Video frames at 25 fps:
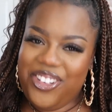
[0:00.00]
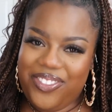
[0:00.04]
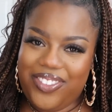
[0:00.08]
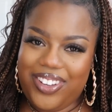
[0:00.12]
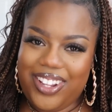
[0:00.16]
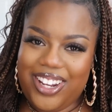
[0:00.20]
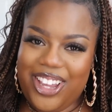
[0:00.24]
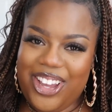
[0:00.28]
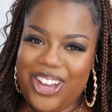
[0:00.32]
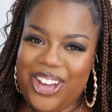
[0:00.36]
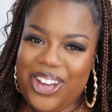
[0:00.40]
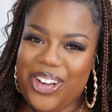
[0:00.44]

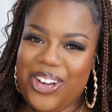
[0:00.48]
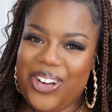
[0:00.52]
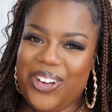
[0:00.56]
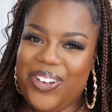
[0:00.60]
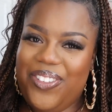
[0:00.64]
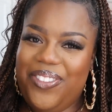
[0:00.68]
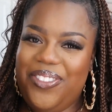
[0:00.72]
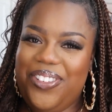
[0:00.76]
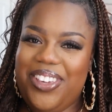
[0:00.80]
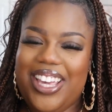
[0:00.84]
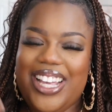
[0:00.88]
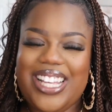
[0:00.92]

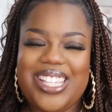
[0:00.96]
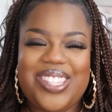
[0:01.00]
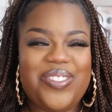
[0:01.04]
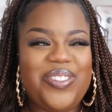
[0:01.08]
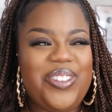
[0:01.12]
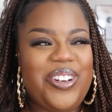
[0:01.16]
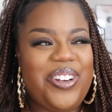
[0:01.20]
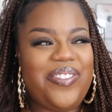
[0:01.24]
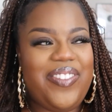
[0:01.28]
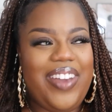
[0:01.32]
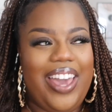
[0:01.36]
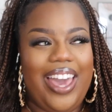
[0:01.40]
video. Yes,
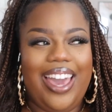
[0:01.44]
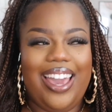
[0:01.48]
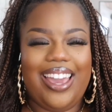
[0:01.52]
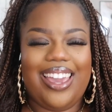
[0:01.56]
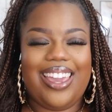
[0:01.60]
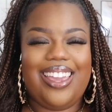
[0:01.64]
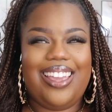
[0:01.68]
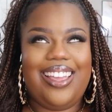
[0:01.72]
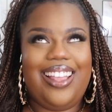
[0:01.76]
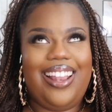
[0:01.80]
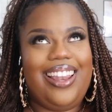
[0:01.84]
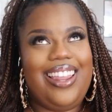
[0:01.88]
we're
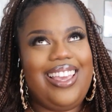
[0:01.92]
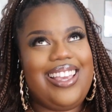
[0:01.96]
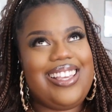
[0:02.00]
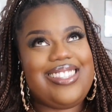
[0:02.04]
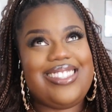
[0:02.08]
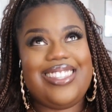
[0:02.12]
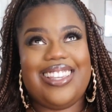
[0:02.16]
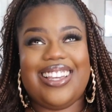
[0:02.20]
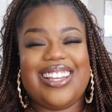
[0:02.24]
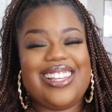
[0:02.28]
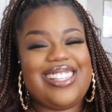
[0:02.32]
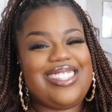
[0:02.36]
back, and
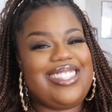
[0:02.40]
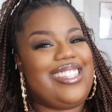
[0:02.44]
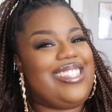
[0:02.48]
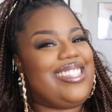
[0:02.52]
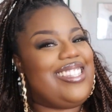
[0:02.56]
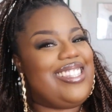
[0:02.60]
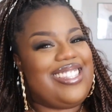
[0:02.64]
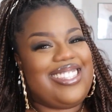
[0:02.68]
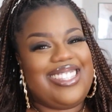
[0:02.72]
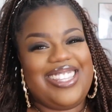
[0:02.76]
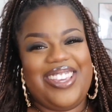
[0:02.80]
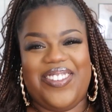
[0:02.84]
it's the
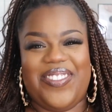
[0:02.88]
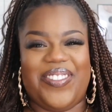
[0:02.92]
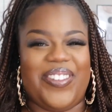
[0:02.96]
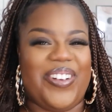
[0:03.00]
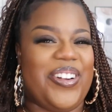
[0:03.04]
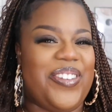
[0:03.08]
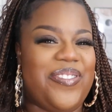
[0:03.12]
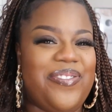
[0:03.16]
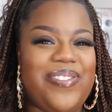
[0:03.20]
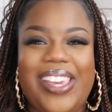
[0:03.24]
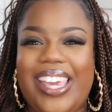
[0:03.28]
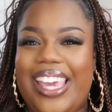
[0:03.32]
consistency
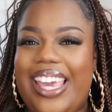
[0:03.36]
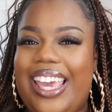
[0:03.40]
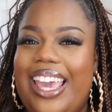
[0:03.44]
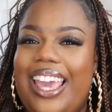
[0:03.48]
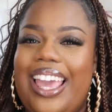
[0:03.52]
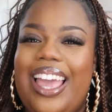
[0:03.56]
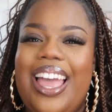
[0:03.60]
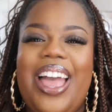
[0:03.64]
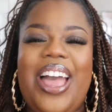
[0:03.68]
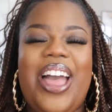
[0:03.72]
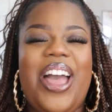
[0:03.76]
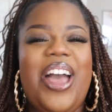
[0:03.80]
for
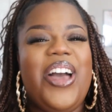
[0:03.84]
me.